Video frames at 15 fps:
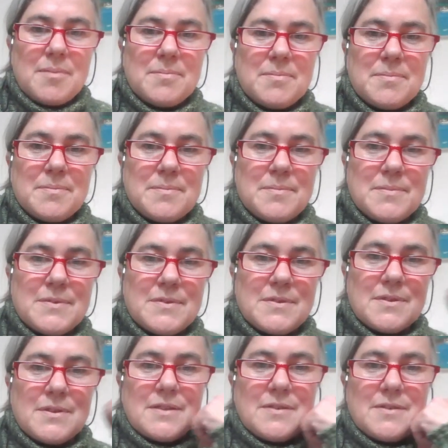Yeah,
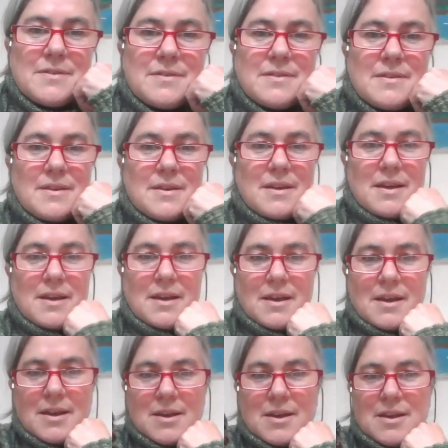so that's
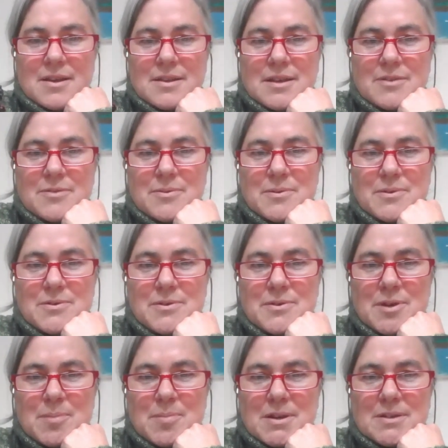what we're
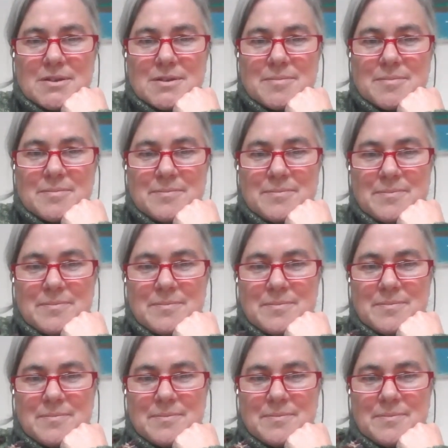talking about.
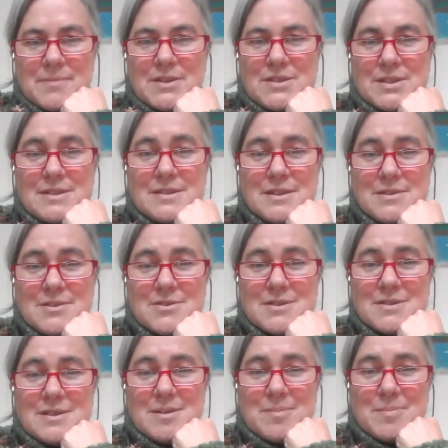It's
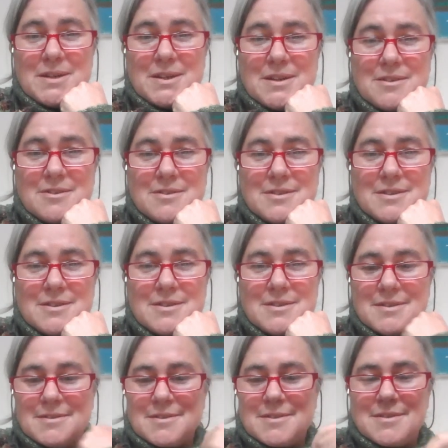easier to see it back here, isn't
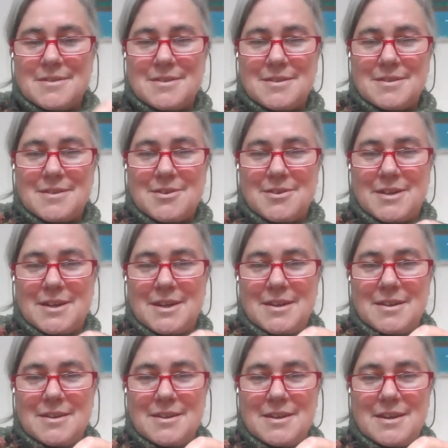it?
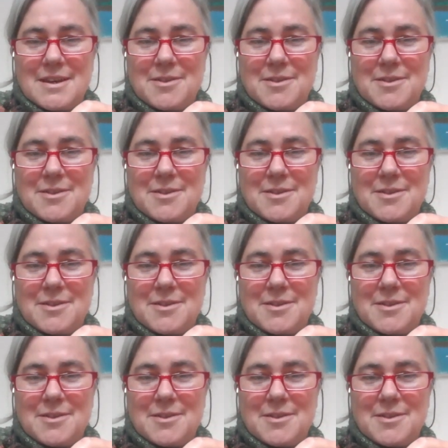Sorry.